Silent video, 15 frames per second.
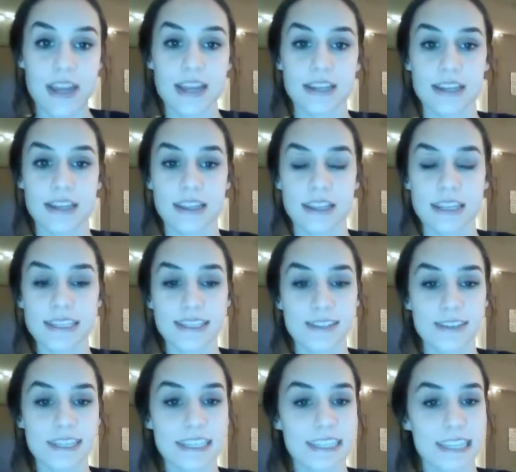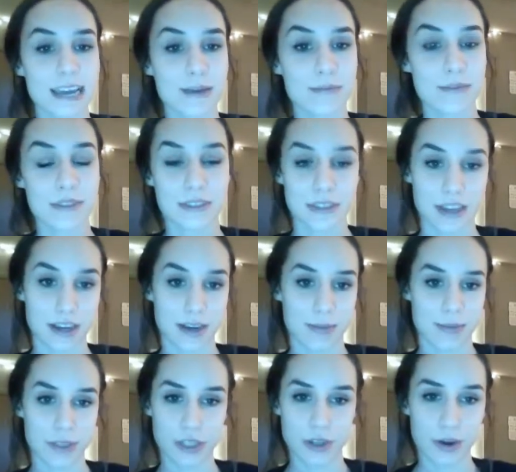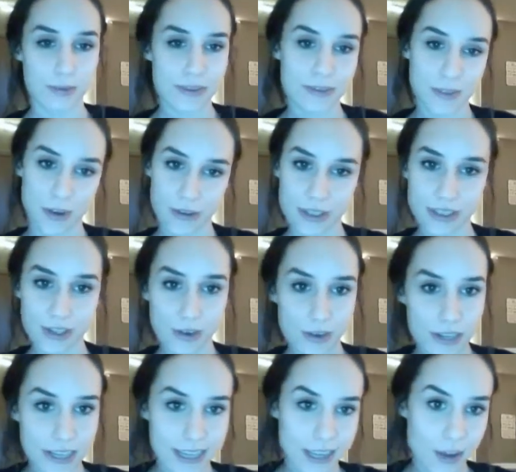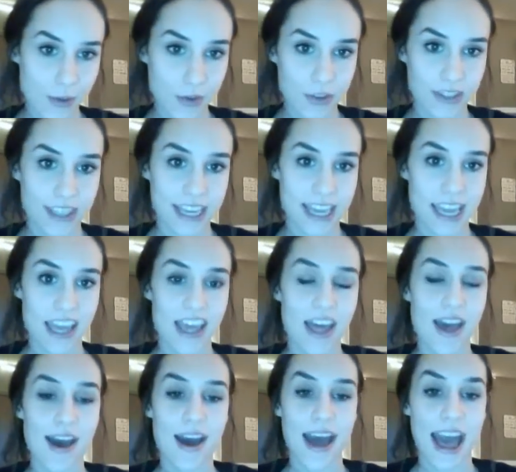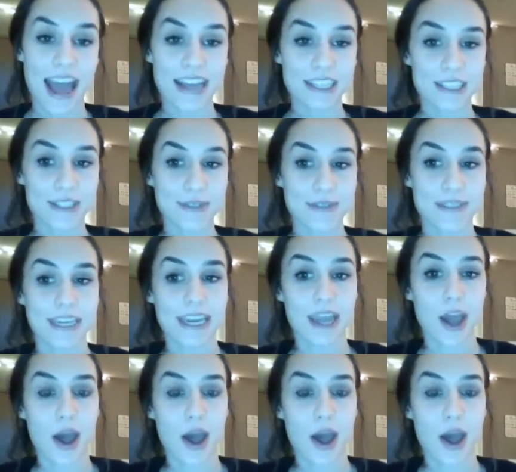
Now, these 3 steps should not be focused on equally. Actually,